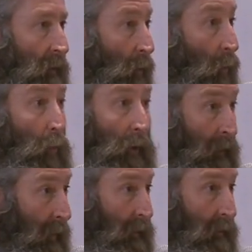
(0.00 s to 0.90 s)
or will
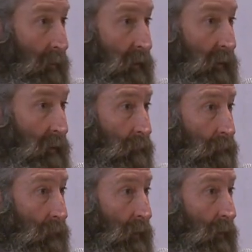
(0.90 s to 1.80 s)
not guarantee
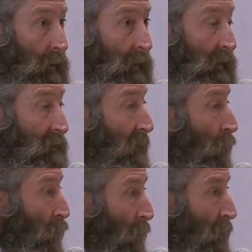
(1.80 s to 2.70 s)
them. Is it
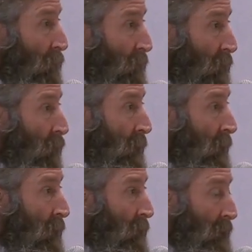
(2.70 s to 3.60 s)
worth going
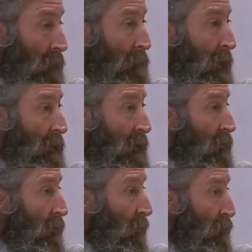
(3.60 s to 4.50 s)
out and buying a
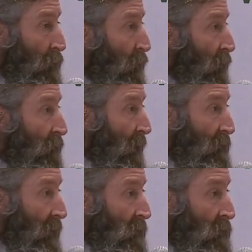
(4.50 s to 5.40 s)
kudu for
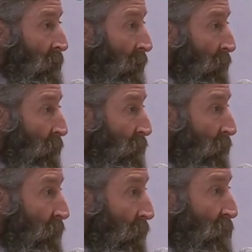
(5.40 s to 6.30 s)

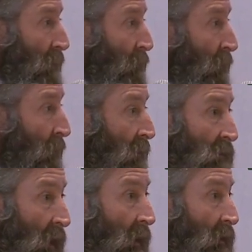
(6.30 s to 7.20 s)
$35,000 from someone that's
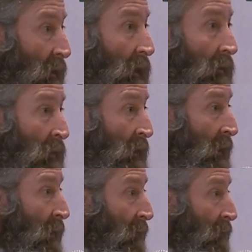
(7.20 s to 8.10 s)
not going to
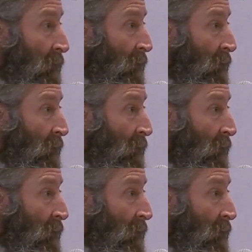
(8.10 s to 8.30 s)
guarantee it?